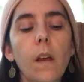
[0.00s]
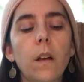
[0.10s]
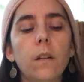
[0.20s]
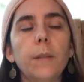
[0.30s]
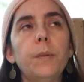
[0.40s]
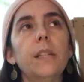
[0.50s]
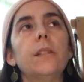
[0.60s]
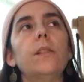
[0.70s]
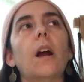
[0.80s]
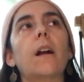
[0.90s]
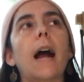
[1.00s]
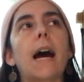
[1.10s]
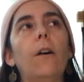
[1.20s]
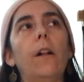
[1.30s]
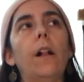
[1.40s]
Eclipses are
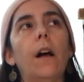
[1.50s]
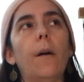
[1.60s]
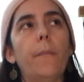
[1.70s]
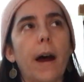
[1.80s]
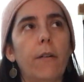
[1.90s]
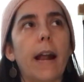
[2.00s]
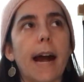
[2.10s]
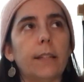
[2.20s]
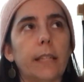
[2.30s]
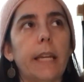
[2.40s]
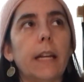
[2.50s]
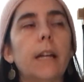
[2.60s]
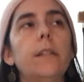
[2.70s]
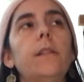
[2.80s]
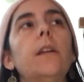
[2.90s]
all about asking
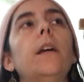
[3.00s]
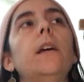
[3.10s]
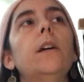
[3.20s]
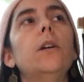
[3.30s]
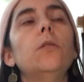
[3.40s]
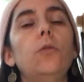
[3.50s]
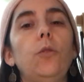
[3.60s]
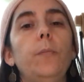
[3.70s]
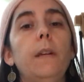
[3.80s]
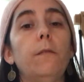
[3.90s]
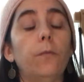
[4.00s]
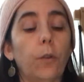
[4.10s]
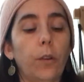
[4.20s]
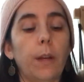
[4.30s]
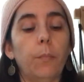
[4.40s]
us to be
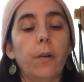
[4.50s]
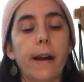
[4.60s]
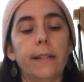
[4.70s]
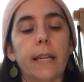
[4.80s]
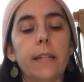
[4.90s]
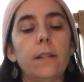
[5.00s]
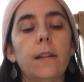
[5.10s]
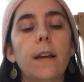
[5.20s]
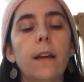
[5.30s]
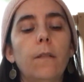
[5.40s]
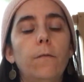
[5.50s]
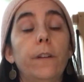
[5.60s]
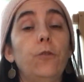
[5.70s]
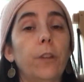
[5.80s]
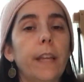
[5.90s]
fully present,
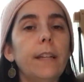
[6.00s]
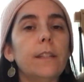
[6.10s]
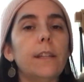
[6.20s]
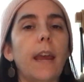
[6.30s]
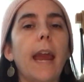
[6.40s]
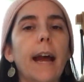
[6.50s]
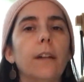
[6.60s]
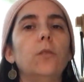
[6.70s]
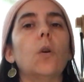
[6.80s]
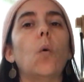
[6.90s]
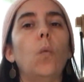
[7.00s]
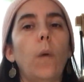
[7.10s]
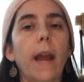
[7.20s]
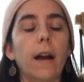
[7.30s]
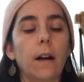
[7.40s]
vigilant, and
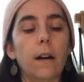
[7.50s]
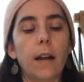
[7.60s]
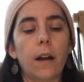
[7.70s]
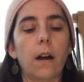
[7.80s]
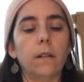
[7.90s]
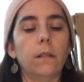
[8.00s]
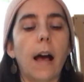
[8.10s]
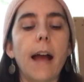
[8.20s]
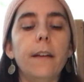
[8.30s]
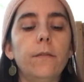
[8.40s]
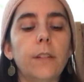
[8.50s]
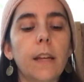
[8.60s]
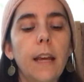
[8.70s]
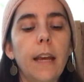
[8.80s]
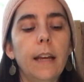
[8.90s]
aware in our lives.
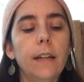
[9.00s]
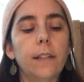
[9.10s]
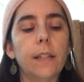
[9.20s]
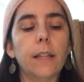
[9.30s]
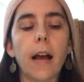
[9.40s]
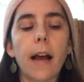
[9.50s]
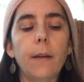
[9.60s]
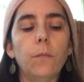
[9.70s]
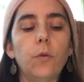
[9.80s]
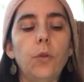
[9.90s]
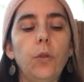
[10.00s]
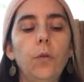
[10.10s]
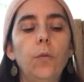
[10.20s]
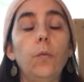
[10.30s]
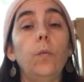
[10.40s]
It is a time
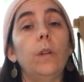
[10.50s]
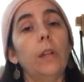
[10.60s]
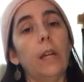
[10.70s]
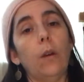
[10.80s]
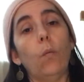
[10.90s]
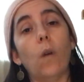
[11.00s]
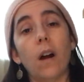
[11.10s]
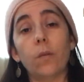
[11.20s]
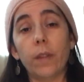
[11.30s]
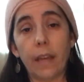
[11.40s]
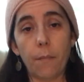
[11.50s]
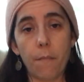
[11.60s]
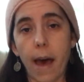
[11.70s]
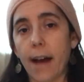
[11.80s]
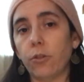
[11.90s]
to really walk with
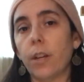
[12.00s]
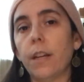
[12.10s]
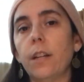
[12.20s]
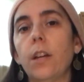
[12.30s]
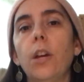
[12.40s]
compassion,